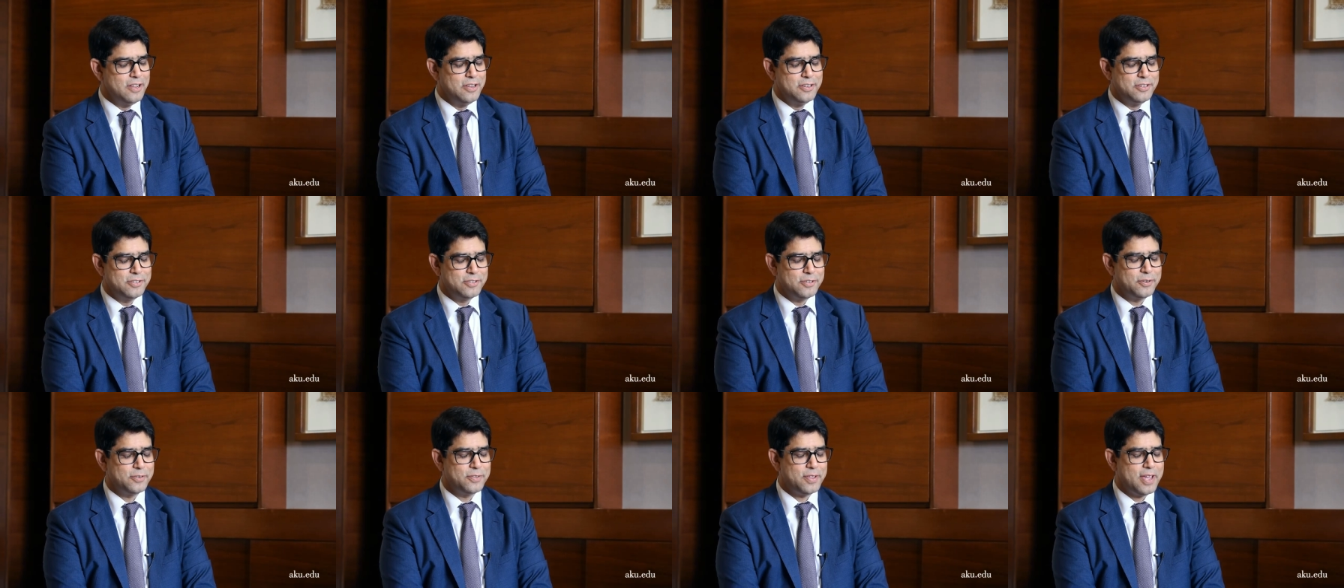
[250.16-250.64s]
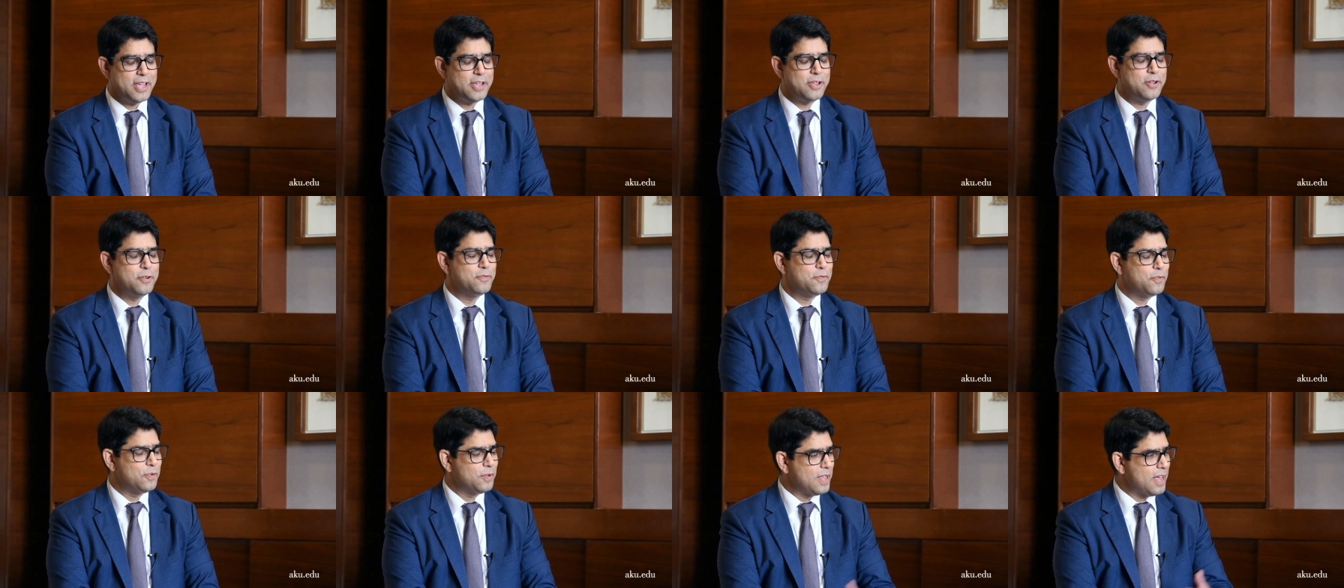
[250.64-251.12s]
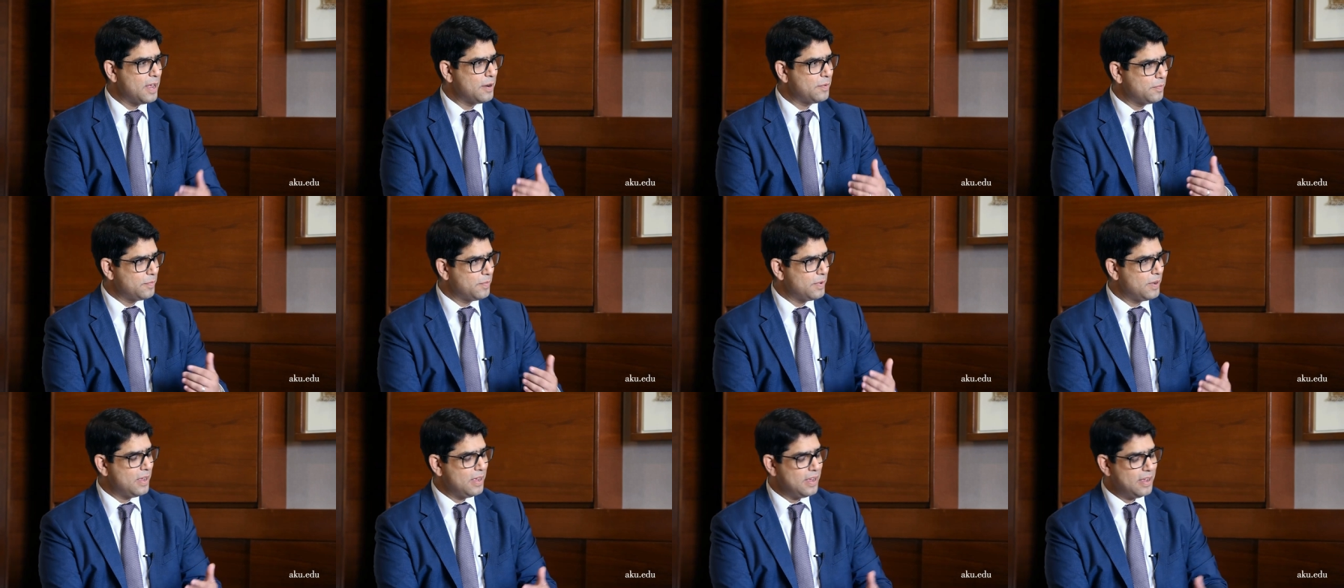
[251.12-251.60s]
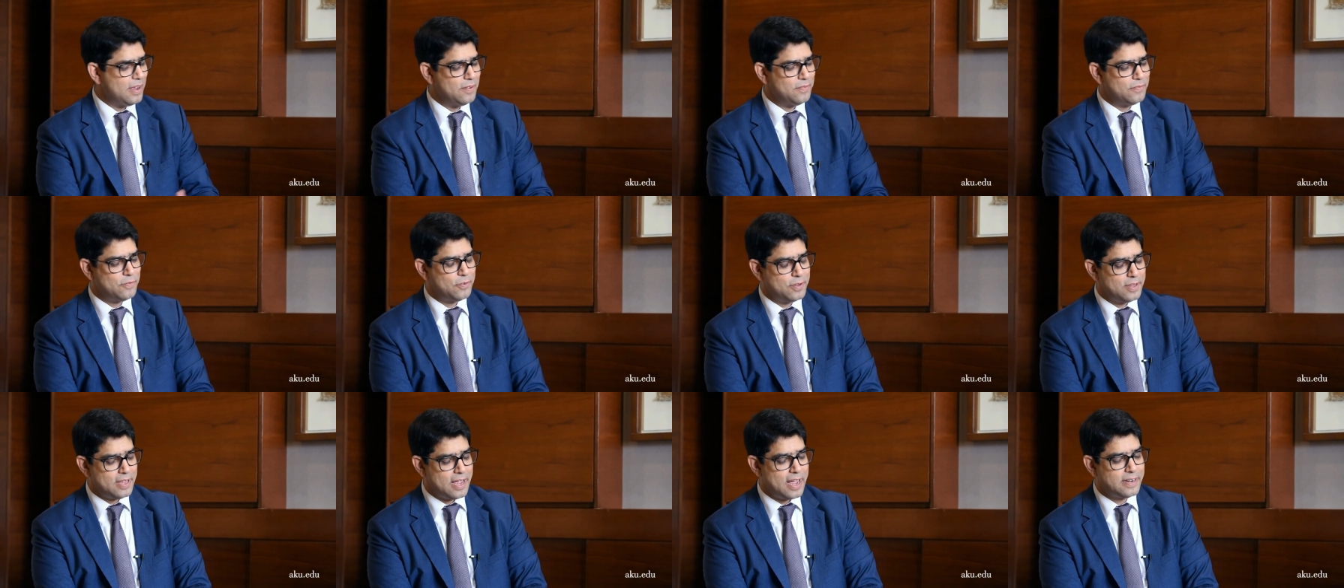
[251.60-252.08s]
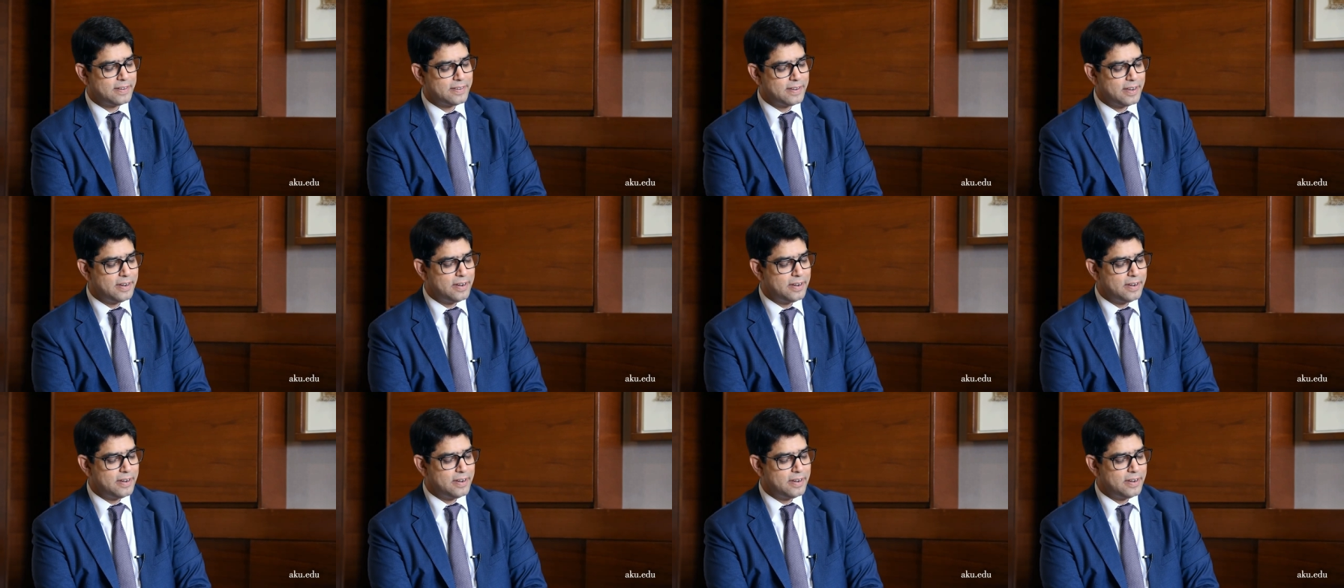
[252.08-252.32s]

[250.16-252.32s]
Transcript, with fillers: Sir, thank you for that. Uh, for that.